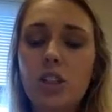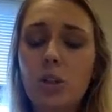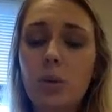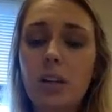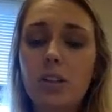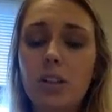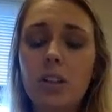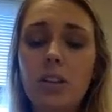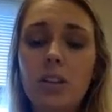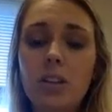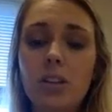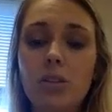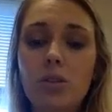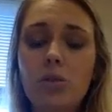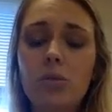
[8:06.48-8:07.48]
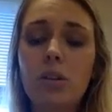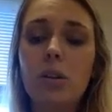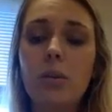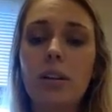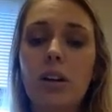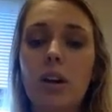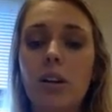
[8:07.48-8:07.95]
situation, the
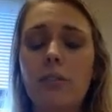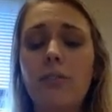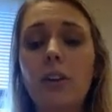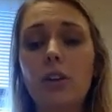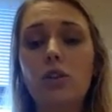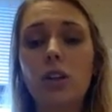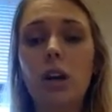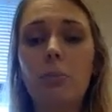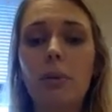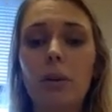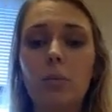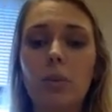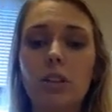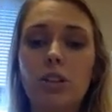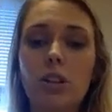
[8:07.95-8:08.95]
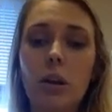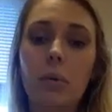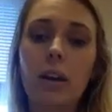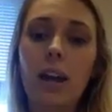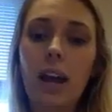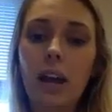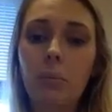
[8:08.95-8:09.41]
school went on a field trip in which they
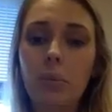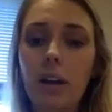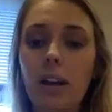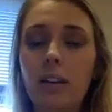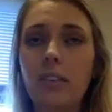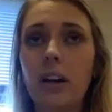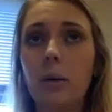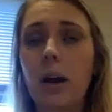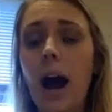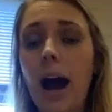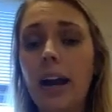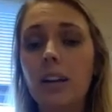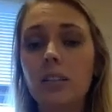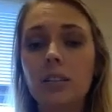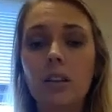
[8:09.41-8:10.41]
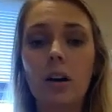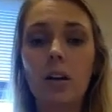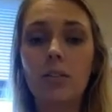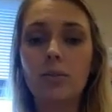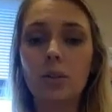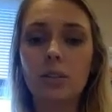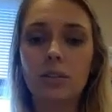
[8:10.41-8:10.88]
were camping, and there were hikes and
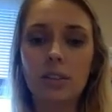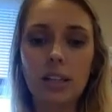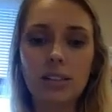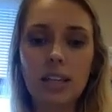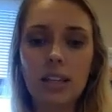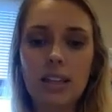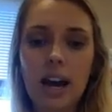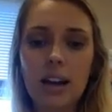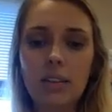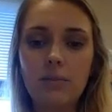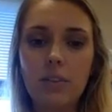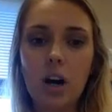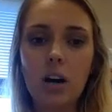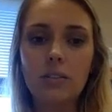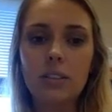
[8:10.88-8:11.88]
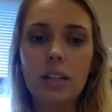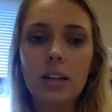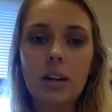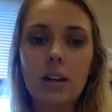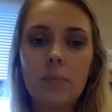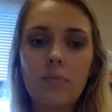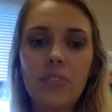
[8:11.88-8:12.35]
all sorts of things like that involved.
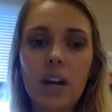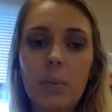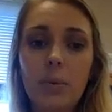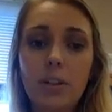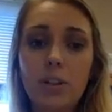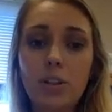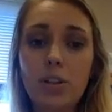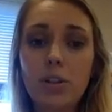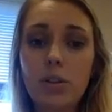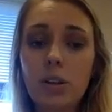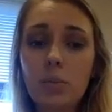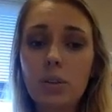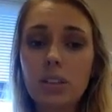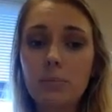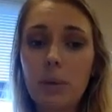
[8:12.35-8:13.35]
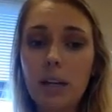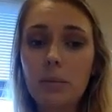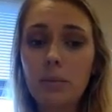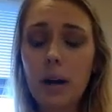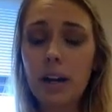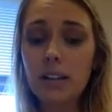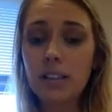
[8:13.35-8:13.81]
A student was
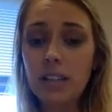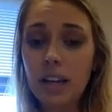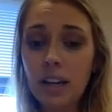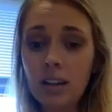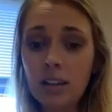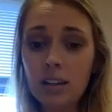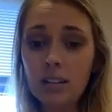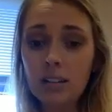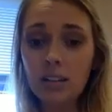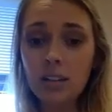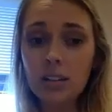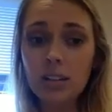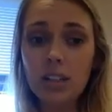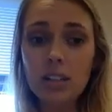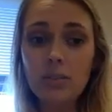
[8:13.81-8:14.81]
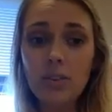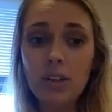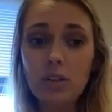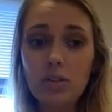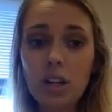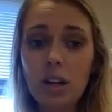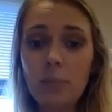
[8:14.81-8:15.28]
bitten by a tick during this
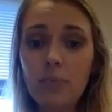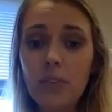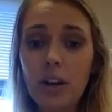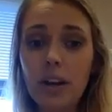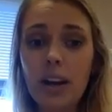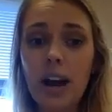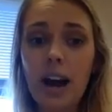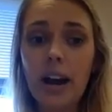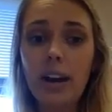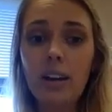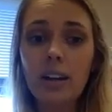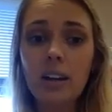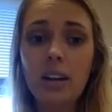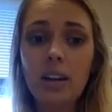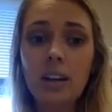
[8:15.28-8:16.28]
field trip on a hike.